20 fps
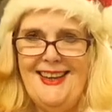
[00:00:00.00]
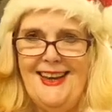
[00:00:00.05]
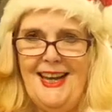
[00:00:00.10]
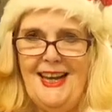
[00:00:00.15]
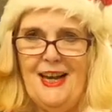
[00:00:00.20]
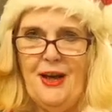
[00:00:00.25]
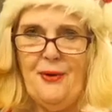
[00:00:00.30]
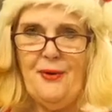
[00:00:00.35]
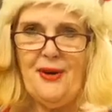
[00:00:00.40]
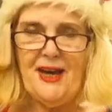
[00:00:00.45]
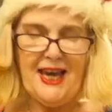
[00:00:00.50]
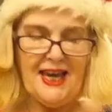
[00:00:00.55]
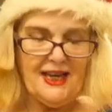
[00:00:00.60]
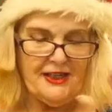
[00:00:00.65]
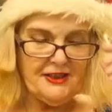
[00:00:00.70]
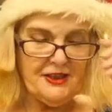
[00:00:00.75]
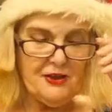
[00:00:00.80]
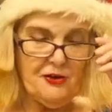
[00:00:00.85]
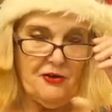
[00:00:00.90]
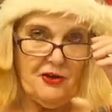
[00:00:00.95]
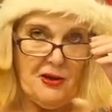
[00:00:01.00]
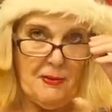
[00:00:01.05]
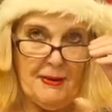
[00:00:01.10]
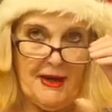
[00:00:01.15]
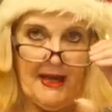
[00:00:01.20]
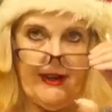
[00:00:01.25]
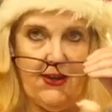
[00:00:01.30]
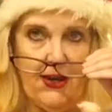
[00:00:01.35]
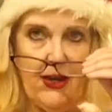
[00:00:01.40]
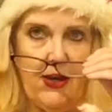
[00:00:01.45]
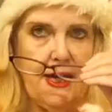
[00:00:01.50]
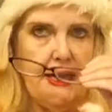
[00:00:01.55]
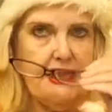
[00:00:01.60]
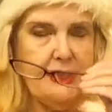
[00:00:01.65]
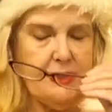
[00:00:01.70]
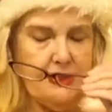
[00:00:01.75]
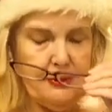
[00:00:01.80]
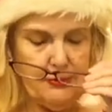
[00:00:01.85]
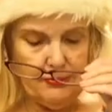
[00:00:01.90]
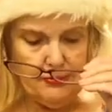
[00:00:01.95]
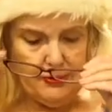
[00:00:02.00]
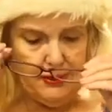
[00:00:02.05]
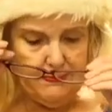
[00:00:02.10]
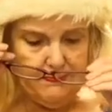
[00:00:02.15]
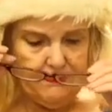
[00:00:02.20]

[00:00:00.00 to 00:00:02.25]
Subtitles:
Hello again, sorry about that. I had to